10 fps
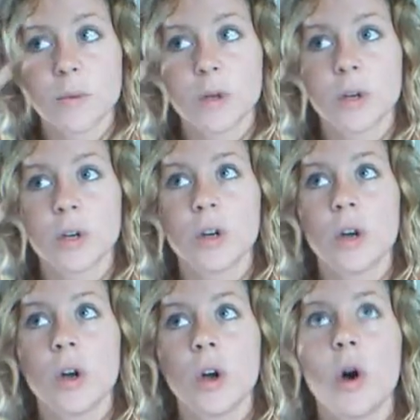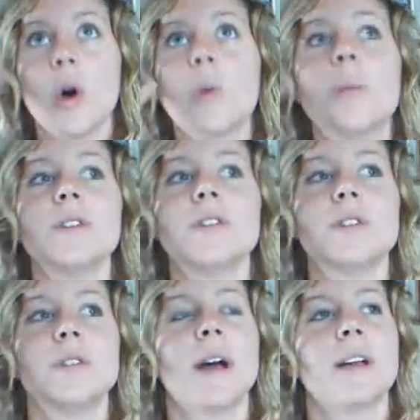We're open
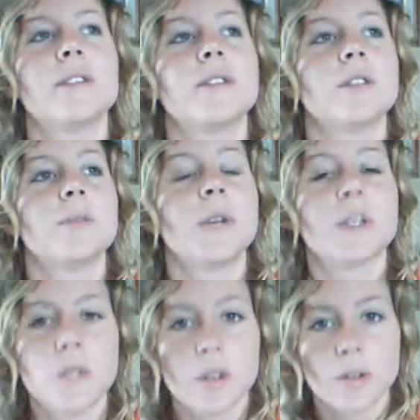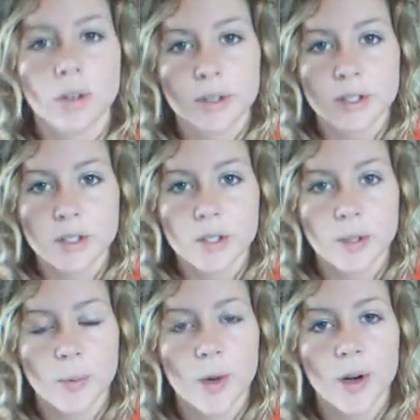to new answers because we don't know what to do
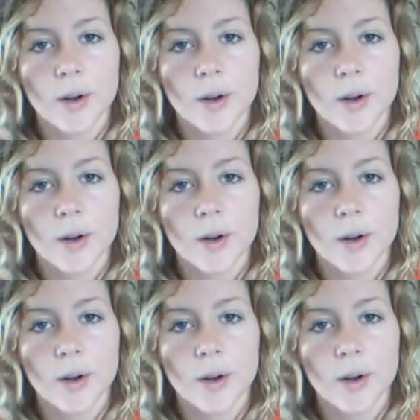anymore.